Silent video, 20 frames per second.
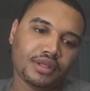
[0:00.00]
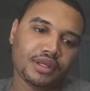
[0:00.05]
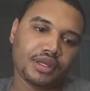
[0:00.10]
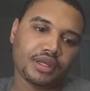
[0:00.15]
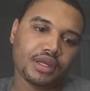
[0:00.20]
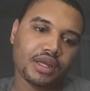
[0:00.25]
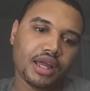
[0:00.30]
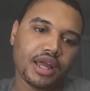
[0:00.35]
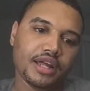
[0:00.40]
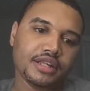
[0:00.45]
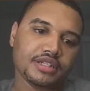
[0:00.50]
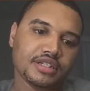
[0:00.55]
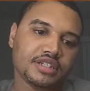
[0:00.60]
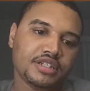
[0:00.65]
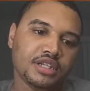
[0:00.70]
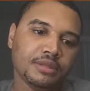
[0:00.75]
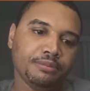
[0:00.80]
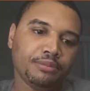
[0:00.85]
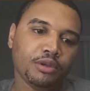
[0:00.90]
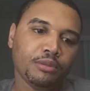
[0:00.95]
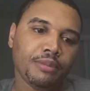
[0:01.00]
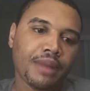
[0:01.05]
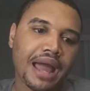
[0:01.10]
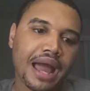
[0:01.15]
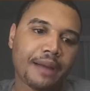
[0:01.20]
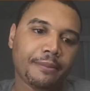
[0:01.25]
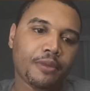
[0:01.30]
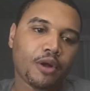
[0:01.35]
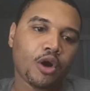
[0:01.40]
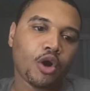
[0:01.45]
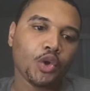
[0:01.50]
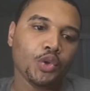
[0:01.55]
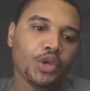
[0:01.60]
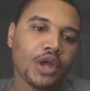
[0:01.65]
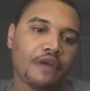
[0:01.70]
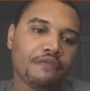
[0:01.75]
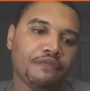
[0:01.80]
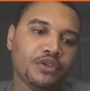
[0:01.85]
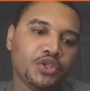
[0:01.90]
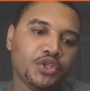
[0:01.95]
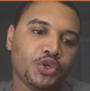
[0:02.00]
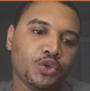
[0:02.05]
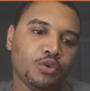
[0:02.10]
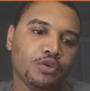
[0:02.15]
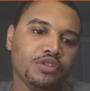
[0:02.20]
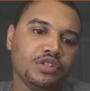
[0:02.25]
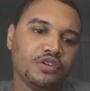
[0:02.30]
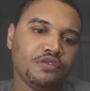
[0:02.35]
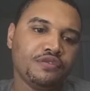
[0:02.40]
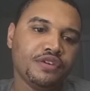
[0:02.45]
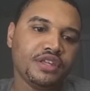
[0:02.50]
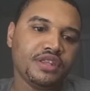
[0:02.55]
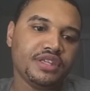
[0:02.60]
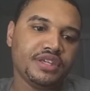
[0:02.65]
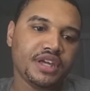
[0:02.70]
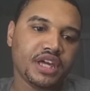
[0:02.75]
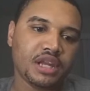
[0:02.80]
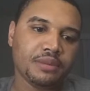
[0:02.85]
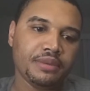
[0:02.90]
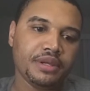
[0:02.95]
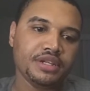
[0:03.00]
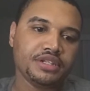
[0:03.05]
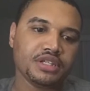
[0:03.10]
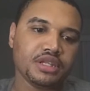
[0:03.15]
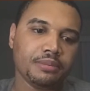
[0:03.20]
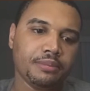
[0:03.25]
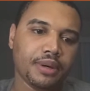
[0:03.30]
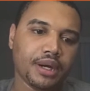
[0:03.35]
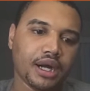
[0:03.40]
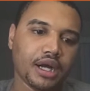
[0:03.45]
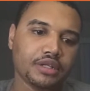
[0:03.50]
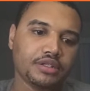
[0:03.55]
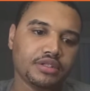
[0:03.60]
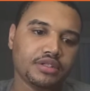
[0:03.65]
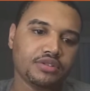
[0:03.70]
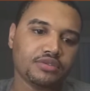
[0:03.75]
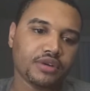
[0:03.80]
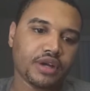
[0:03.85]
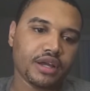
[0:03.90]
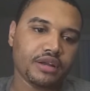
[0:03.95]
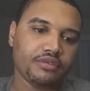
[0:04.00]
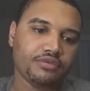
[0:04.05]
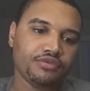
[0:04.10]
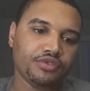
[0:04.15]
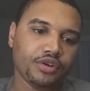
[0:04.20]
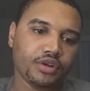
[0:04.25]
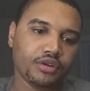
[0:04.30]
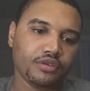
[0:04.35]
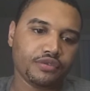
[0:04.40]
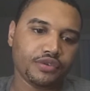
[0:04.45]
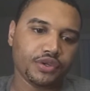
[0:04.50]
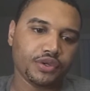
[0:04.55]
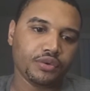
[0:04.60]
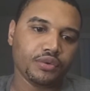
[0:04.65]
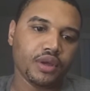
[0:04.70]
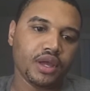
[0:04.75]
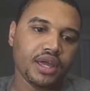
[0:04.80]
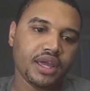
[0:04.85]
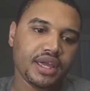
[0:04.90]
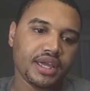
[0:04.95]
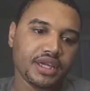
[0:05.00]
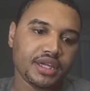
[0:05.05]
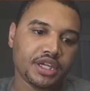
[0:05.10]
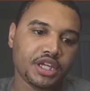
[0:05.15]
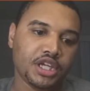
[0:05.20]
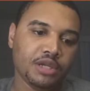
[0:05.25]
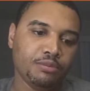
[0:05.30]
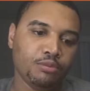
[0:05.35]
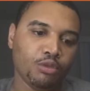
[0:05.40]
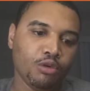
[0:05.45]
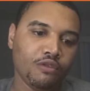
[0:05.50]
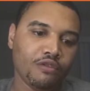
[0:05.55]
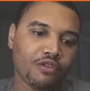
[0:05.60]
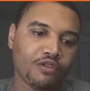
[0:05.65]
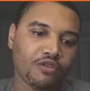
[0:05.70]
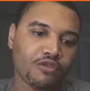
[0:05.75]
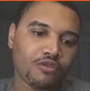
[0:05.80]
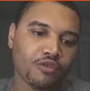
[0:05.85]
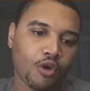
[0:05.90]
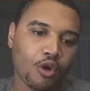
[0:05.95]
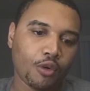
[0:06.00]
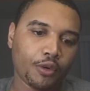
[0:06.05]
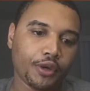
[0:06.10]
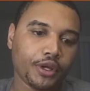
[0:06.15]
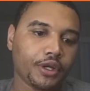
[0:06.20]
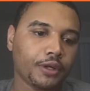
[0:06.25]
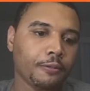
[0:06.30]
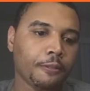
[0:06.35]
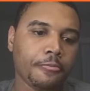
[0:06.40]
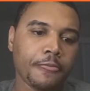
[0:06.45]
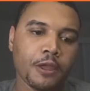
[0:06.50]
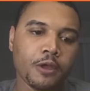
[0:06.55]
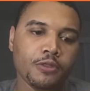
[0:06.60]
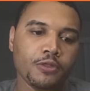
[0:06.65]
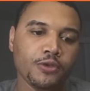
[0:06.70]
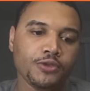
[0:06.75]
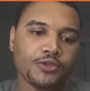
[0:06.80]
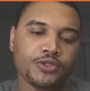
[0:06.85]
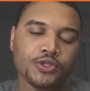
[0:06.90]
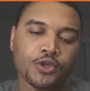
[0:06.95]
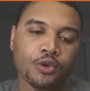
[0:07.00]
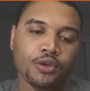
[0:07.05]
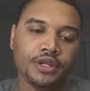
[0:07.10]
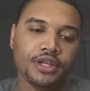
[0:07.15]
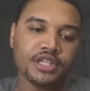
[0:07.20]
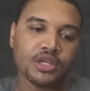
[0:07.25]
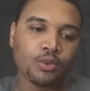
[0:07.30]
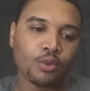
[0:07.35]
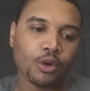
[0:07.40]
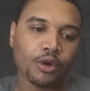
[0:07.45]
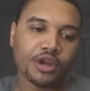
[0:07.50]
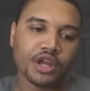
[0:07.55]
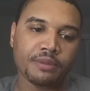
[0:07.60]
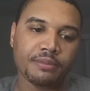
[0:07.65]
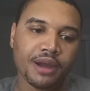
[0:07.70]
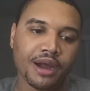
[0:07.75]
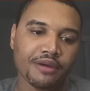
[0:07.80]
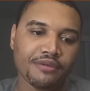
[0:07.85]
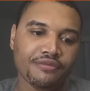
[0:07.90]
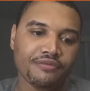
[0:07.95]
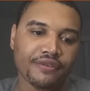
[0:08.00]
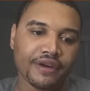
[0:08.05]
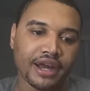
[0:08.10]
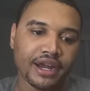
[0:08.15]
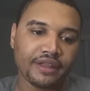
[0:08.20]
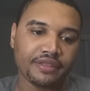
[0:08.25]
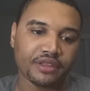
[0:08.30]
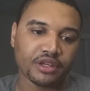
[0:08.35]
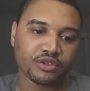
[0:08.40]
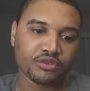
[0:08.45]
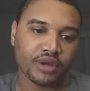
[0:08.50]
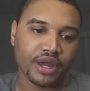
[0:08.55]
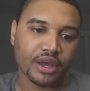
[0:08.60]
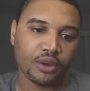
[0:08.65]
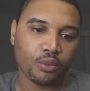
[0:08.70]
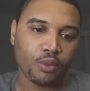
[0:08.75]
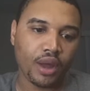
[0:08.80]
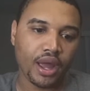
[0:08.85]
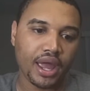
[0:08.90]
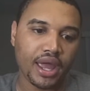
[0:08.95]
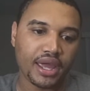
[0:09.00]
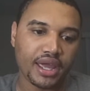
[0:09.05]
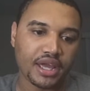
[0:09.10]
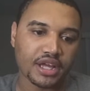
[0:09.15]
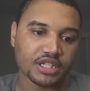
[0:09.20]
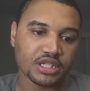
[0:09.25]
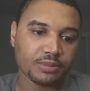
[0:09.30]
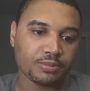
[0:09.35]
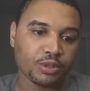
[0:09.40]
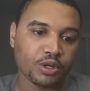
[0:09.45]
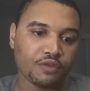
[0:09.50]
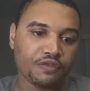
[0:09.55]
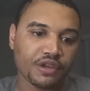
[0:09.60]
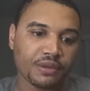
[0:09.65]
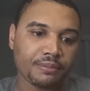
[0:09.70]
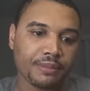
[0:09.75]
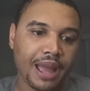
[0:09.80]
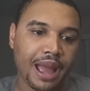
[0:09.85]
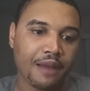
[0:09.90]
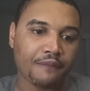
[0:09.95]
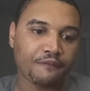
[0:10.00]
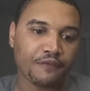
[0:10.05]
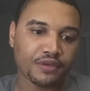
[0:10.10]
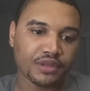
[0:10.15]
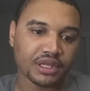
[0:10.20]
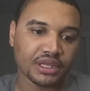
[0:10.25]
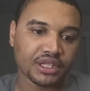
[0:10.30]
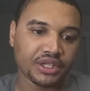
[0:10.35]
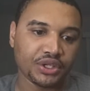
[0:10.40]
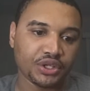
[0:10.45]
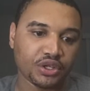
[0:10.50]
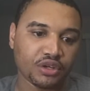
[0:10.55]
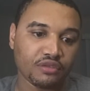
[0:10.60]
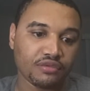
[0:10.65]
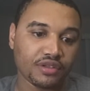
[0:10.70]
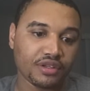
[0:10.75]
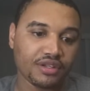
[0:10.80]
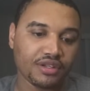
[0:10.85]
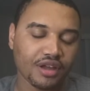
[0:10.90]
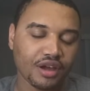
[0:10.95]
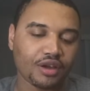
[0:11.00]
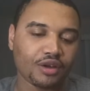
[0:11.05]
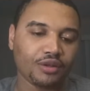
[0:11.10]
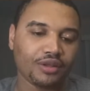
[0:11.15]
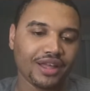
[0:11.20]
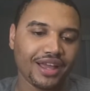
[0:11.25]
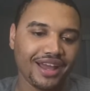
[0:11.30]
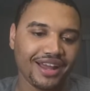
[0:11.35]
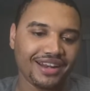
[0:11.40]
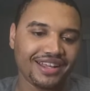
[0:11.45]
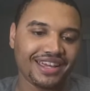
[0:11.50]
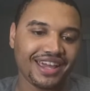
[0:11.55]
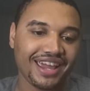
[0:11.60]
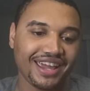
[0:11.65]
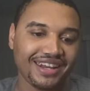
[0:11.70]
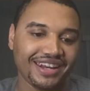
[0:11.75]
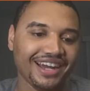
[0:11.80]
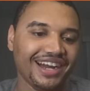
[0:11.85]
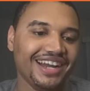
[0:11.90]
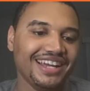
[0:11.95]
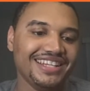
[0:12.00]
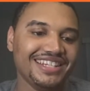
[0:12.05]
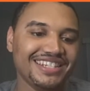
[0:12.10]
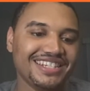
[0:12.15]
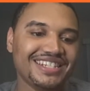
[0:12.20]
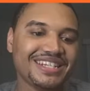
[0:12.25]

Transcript: It's a simple map. All you have to do is defeat the enemies in the boxes right in front of you and keep moving forward. There's no need to worry about finding the right way. It's a perfect map for the leader of the Knucklehead Canines.